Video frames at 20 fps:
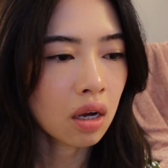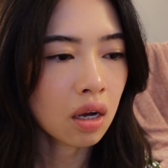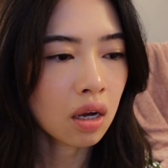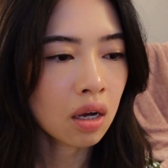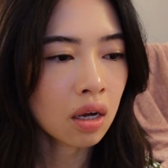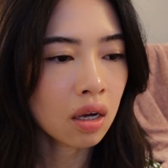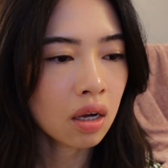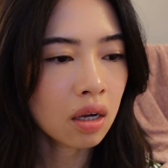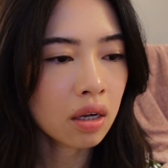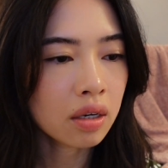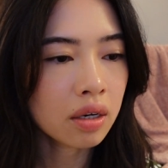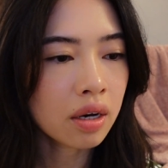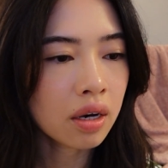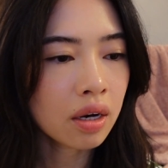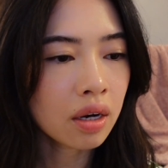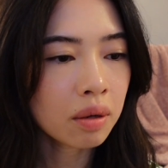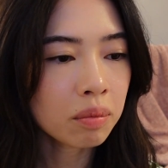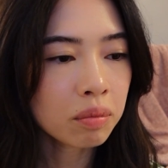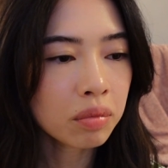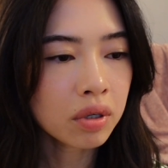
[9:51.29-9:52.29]

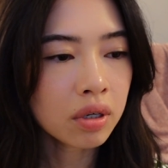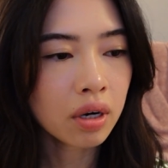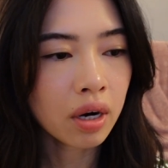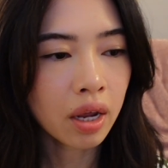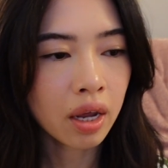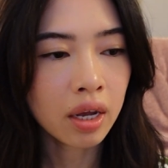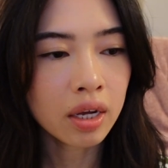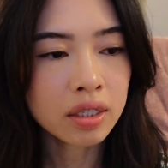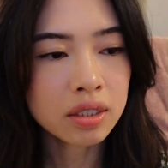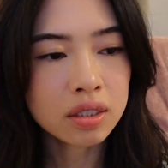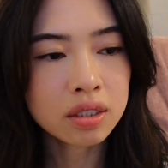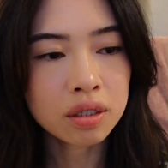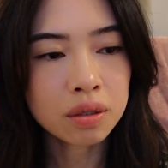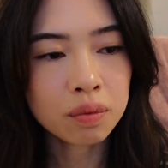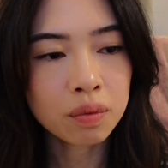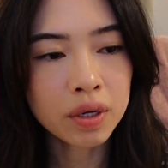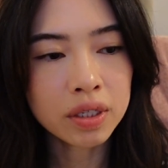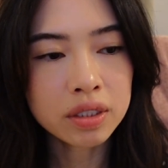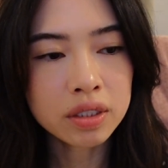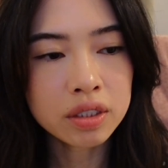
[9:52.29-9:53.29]
Number 8,
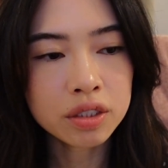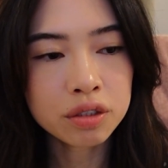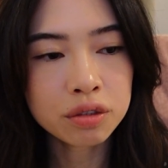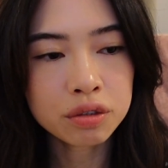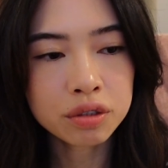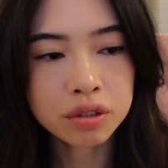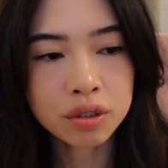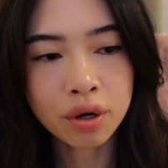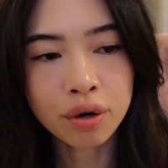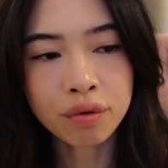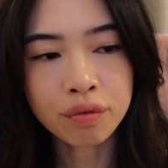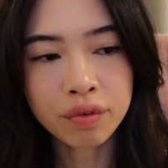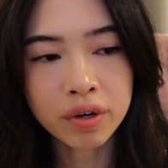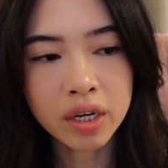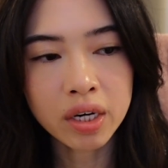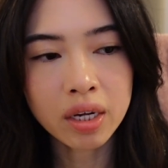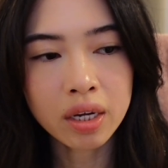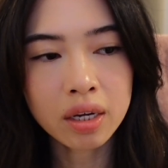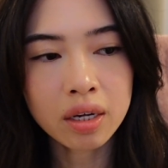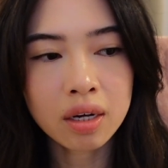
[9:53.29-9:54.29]
when did you start
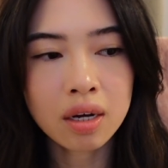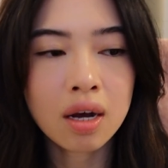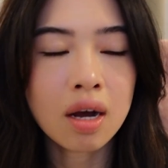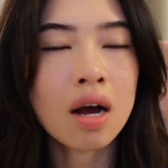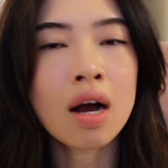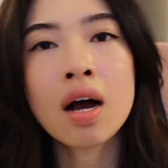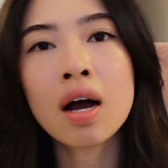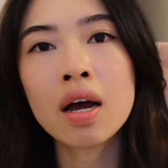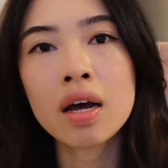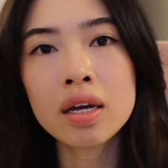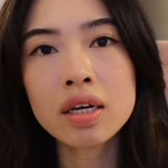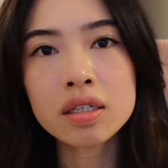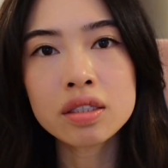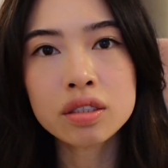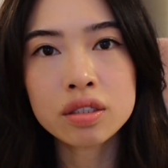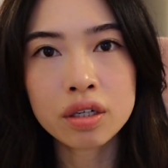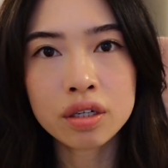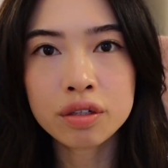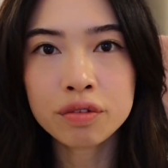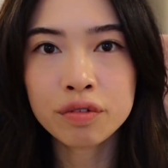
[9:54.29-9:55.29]
reading? I
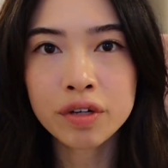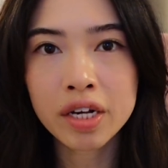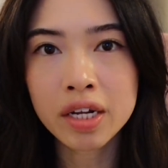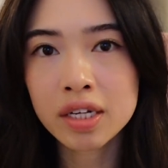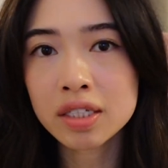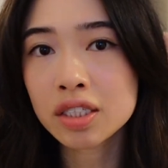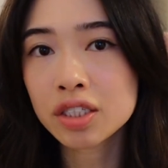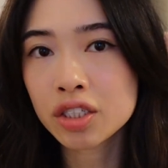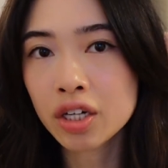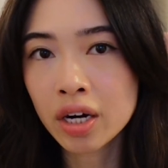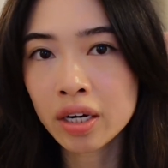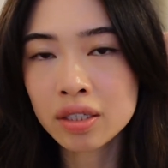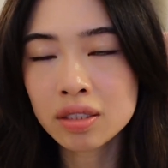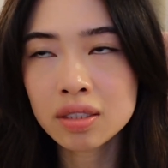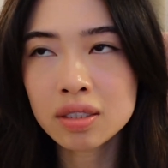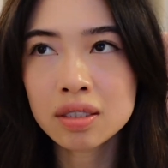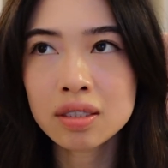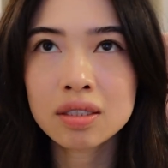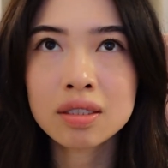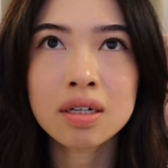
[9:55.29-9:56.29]
started reading as a child.